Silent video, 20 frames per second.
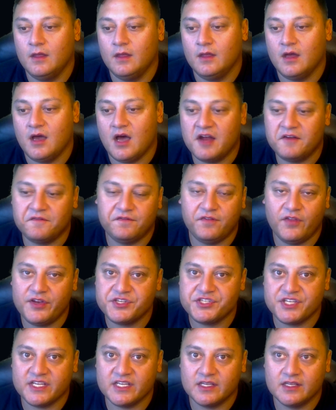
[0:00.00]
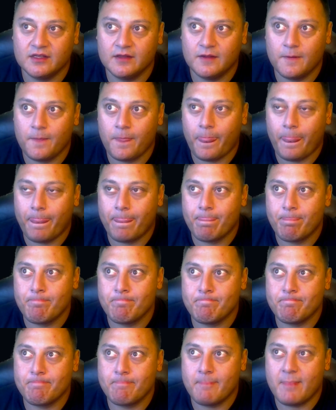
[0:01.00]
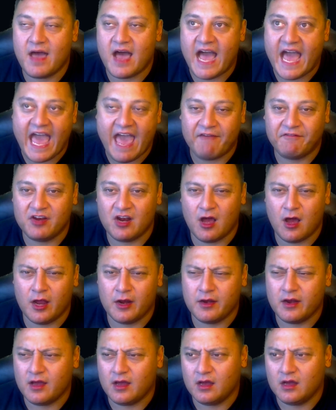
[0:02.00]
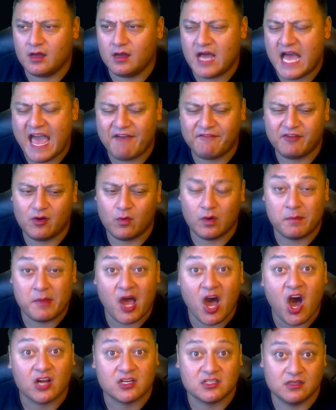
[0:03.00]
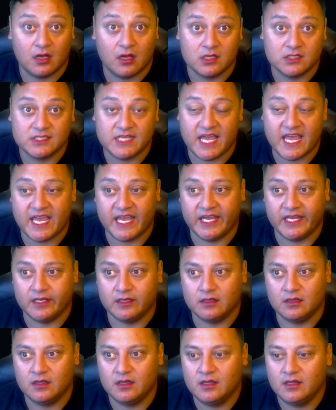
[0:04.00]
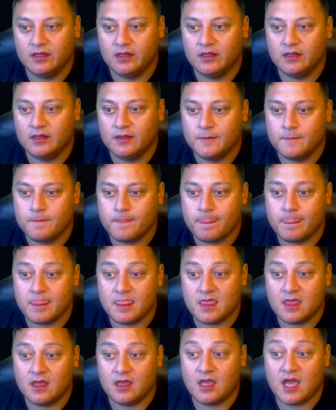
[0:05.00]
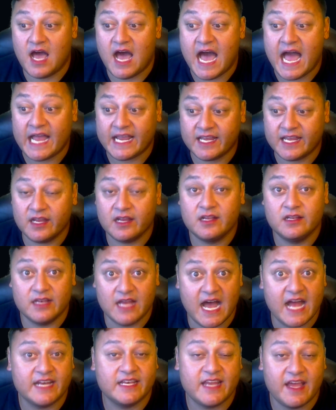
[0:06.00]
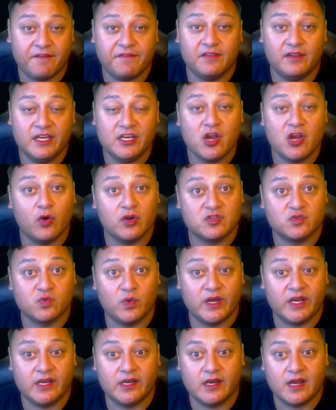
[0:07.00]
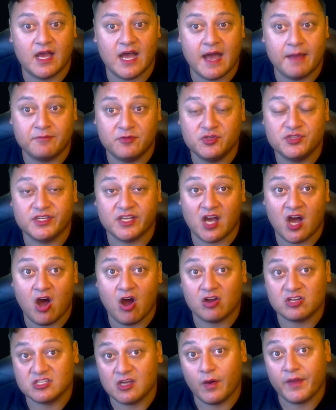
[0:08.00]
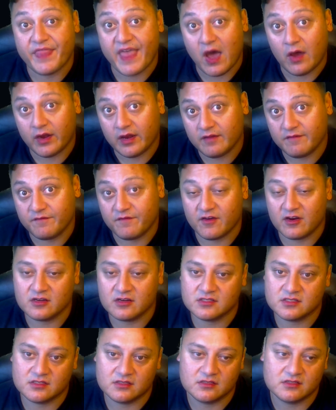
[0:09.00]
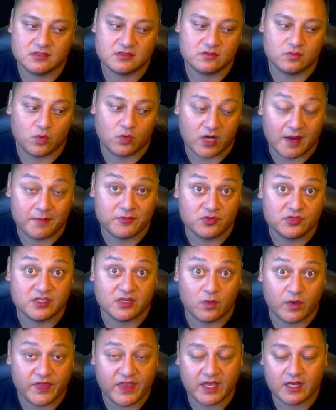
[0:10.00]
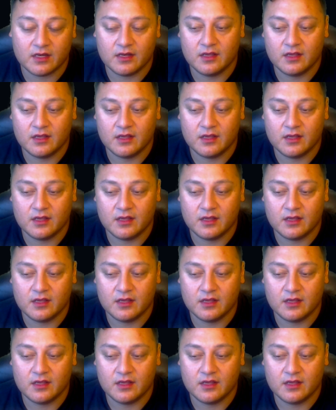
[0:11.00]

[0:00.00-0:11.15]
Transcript: Unflinching, I have it on one of my hawk saws, and I definitely notice when I'm using a hawk saw without it versus one I'm using with it,